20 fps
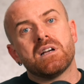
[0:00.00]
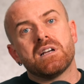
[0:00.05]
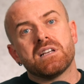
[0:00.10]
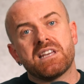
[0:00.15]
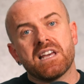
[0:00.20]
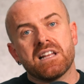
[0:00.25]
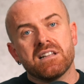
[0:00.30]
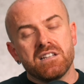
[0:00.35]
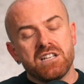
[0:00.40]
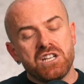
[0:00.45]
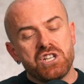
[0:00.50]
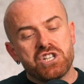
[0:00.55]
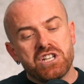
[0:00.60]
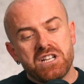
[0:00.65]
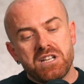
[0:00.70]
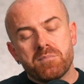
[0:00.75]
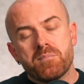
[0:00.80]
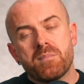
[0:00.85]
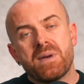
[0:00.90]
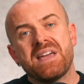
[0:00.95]
can
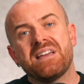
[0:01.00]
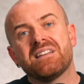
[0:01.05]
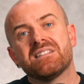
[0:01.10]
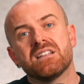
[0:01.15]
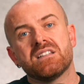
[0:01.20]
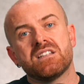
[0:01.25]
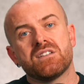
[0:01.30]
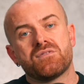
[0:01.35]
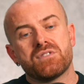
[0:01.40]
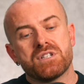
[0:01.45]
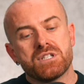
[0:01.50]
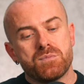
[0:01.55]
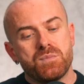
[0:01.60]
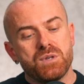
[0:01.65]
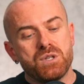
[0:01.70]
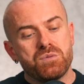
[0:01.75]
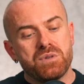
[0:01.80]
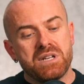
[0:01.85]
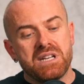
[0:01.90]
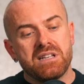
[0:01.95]
literally make the difference
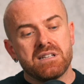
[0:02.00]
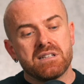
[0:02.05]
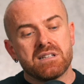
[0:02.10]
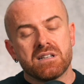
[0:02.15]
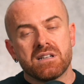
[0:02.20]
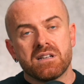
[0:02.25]
between